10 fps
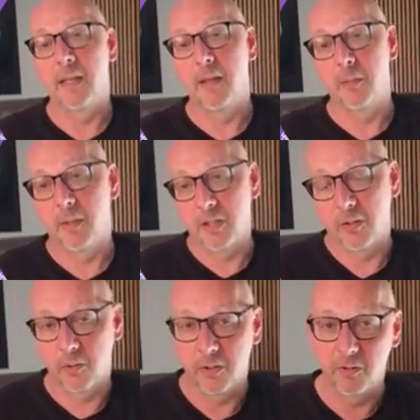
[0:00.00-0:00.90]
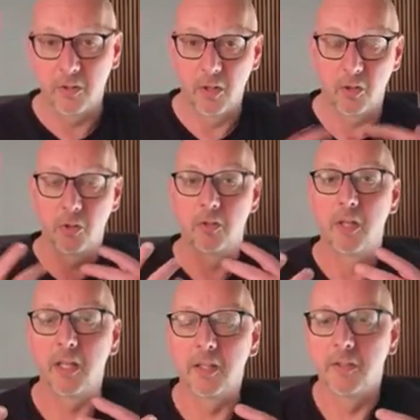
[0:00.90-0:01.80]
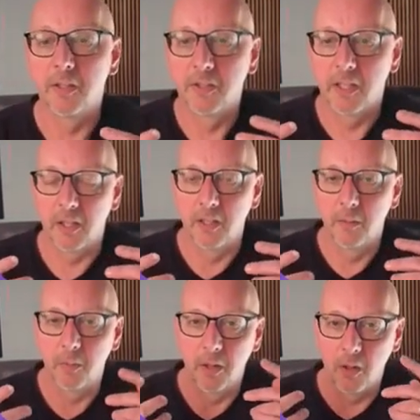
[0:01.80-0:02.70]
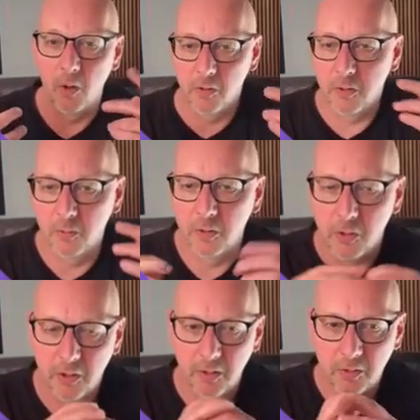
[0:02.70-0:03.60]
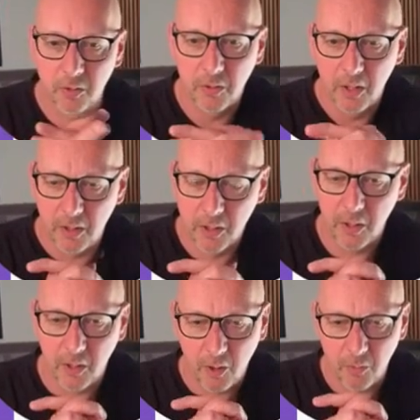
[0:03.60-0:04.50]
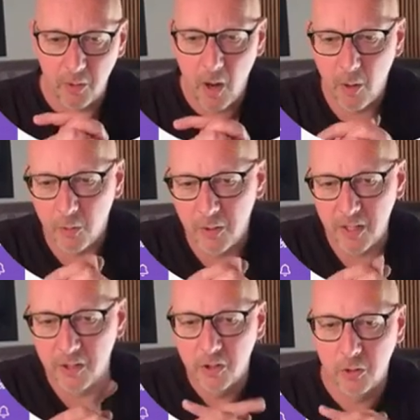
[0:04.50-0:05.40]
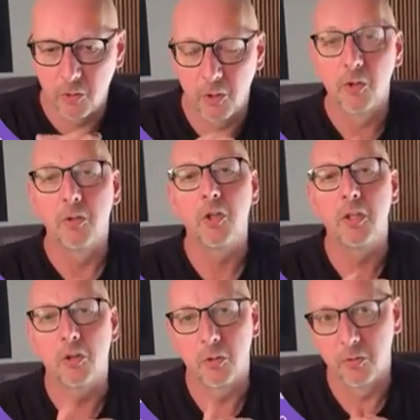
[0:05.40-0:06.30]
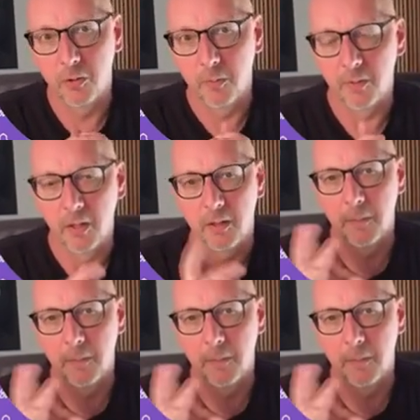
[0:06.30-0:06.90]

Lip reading: That means we've now created the ticket, but I also want to give you an idea of how things could continue from here.